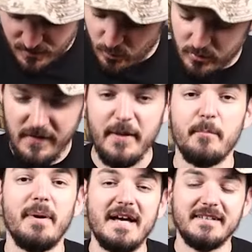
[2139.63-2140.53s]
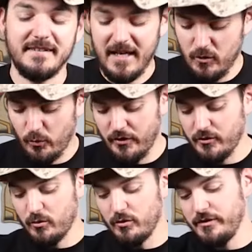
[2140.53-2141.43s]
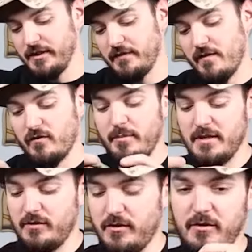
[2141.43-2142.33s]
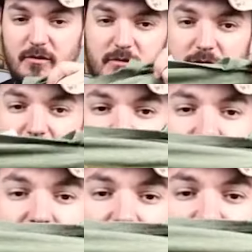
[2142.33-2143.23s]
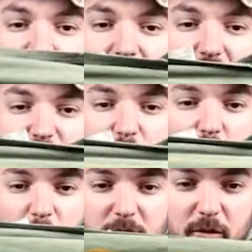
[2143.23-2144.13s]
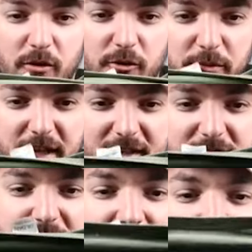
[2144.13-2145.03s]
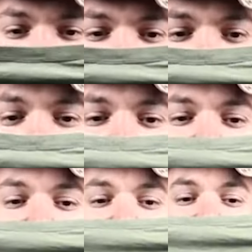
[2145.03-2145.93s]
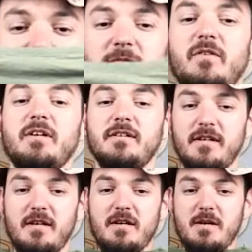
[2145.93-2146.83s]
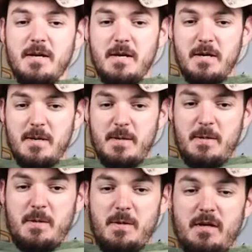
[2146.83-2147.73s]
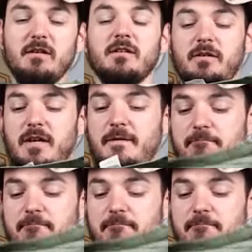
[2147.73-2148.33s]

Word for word: one of the best and worst courses I've ever been to. Advanced Mortarman course with that sick logo, you can see. Okay.